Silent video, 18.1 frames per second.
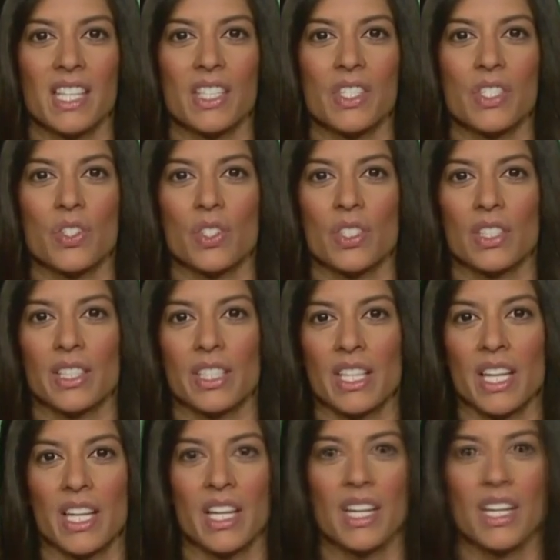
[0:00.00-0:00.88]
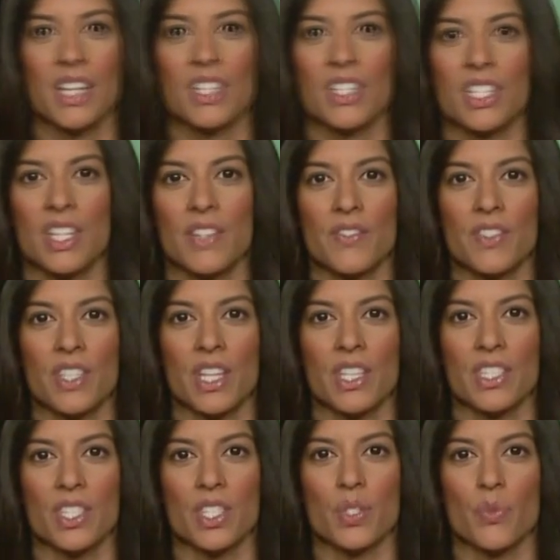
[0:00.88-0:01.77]
And certainly Chief
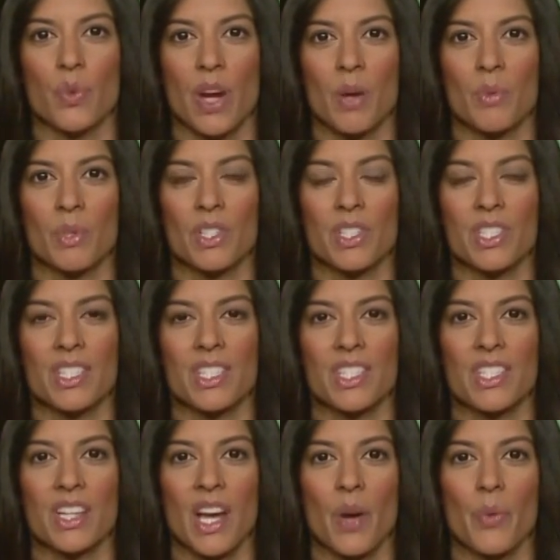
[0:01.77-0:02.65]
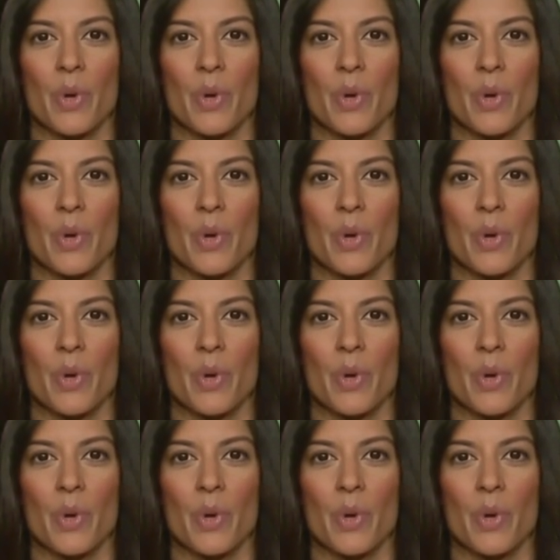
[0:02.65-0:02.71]
Justice Roberts does not